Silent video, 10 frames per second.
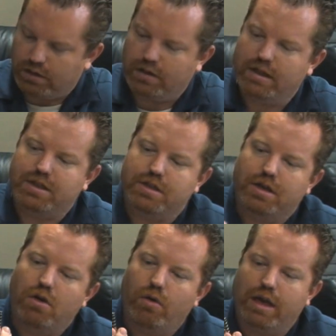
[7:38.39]
This is
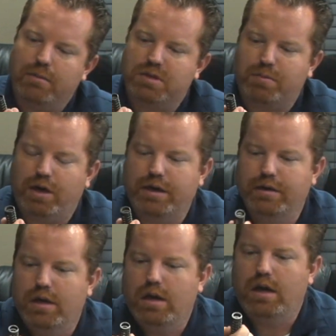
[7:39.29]
an OEM spring.
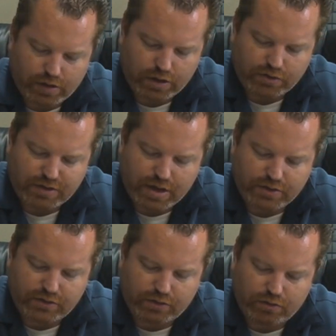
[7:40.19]
They
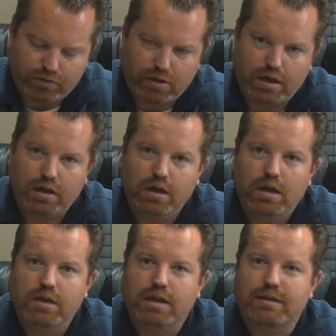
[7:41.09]
tend
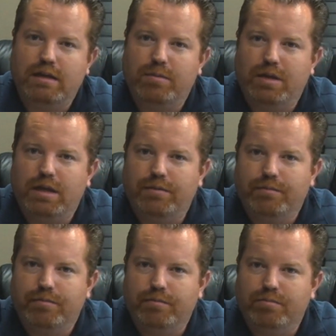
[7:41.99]
to be
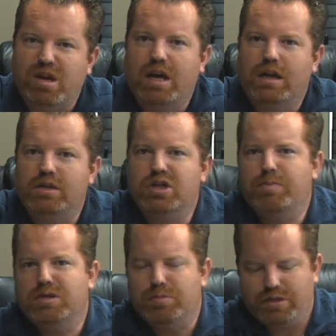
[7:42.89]
made out of the
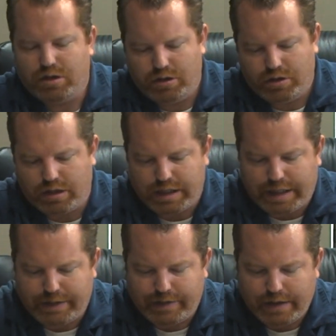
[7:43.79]
cheapest material you can
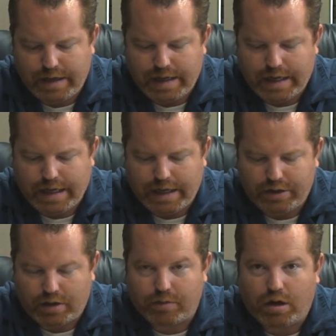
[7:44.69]
get, and
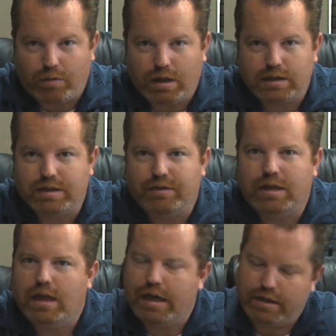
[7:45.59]
are relatively
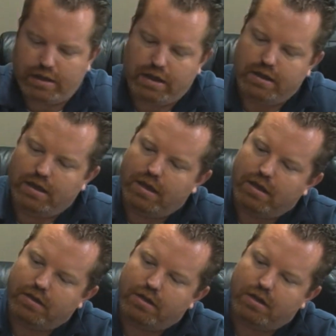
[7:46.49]
light in
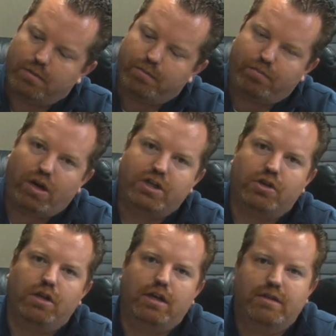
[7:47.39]
the
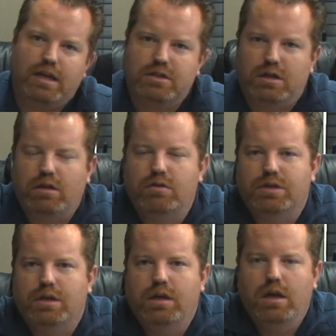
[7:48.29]
pressure that it takes to close
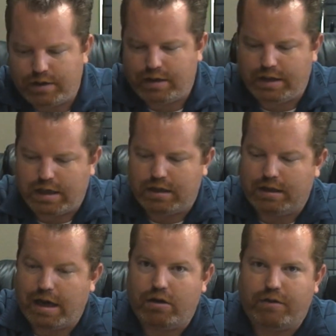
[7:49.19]
it. The
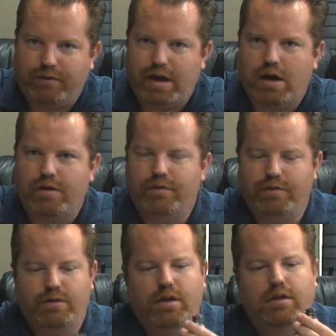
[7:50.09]
lighter the
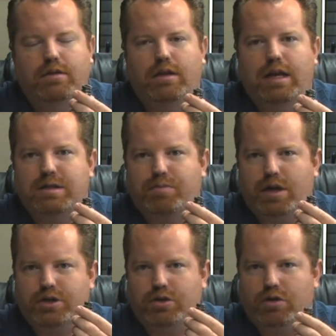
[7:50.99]
valve, the less
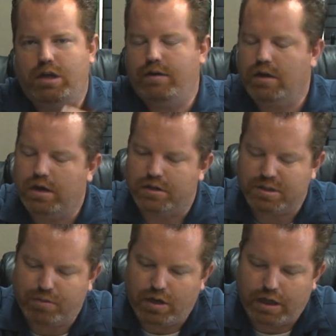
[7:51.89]
pressure you need on the
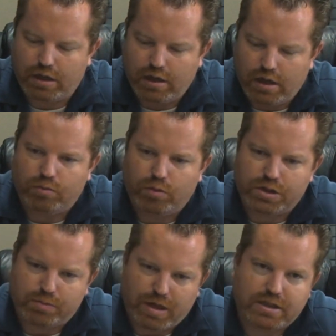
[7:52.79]
spring,
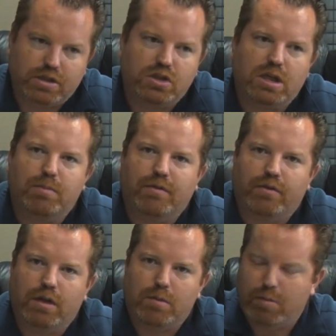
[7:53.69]
which makes it cheaper for
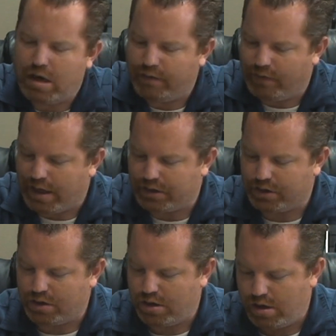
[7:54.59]
them to
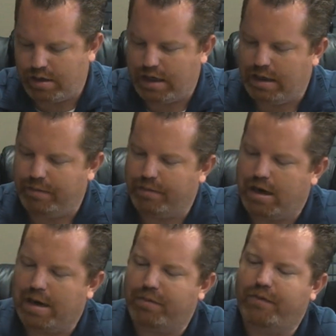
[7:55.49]
manufacture. A
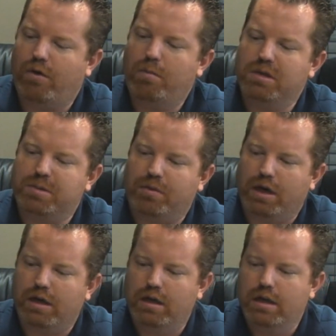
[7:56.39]
high performance
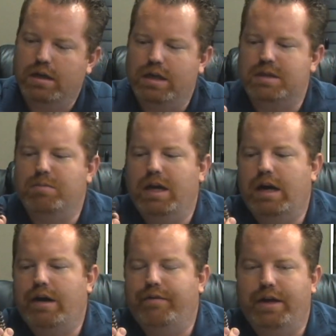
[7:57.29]
spring is made
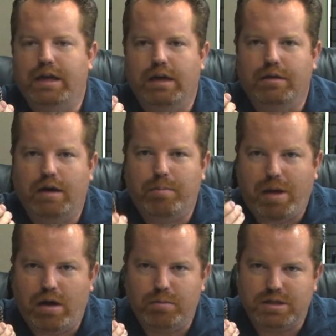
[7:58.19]
out of a
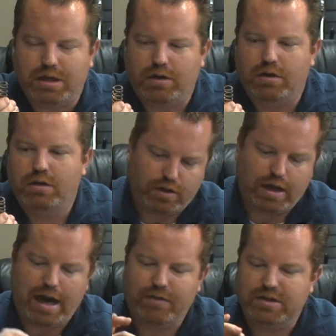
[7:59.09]
better material.
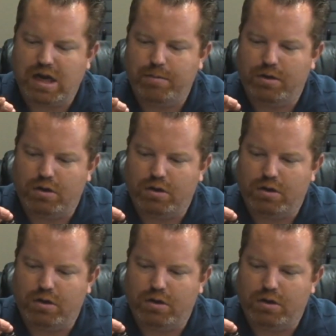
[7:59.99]
Every time that you